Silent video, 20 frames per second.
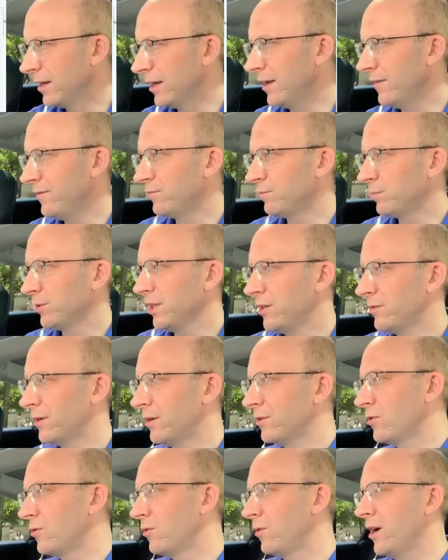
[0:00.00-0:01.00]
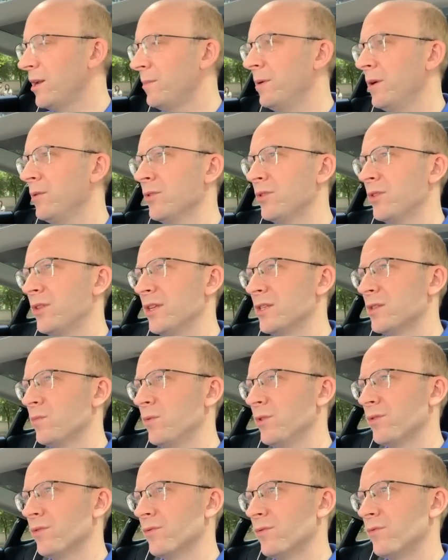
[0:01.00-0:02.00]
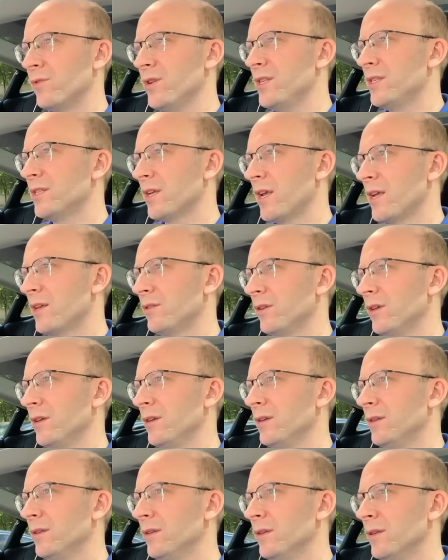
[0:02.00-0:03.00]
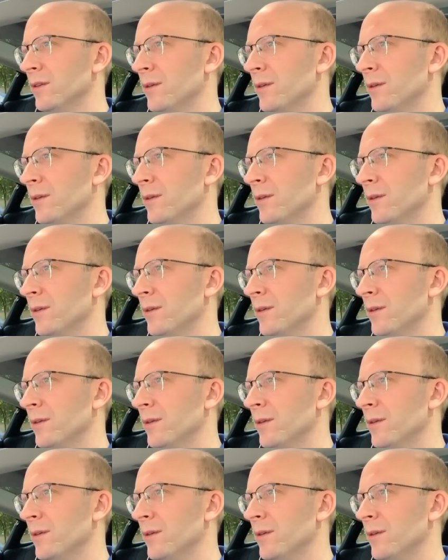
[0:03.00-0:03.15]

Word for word: And I've played around quite a bit with this, with recycling